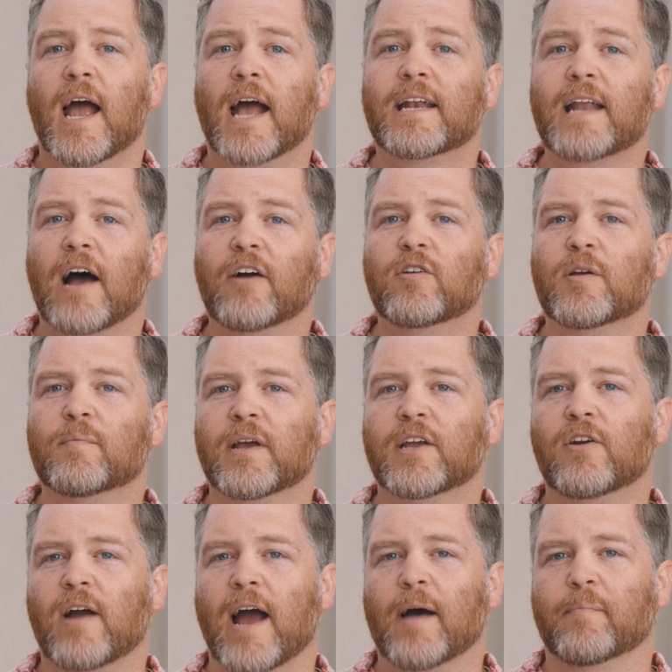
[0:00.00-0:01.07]
And now you can
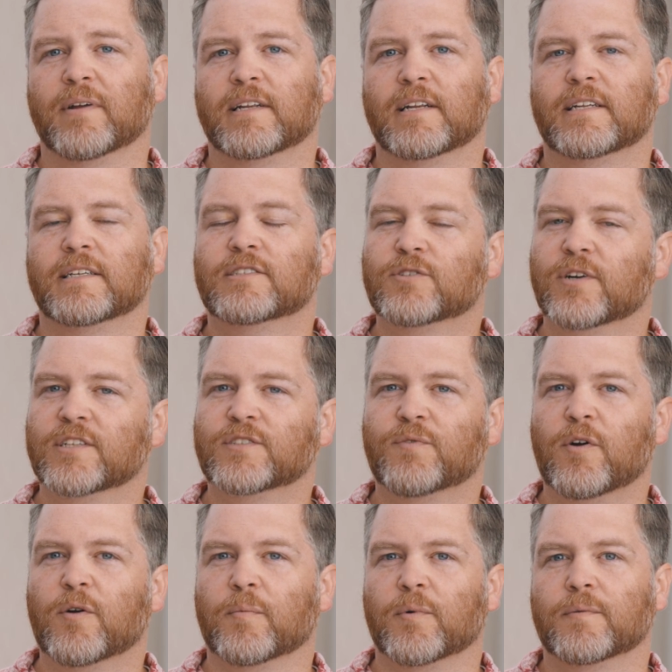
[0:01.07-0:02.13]
make your app entities
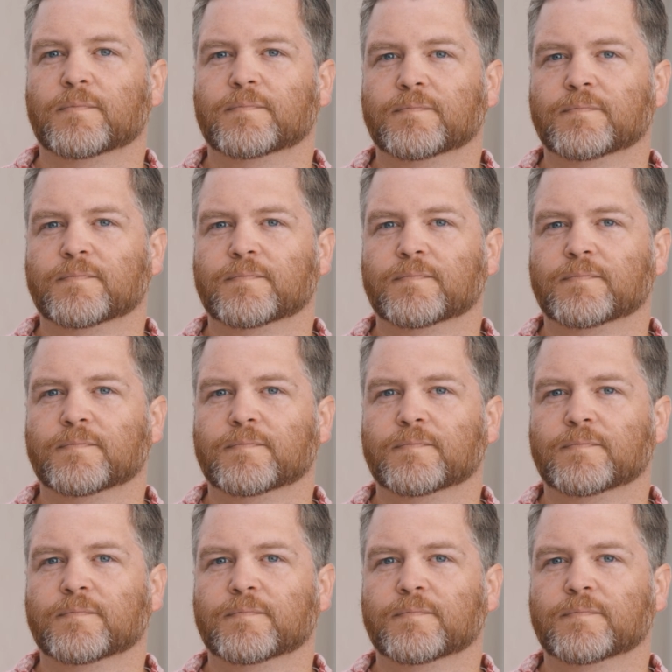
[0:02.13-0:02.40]
transferable.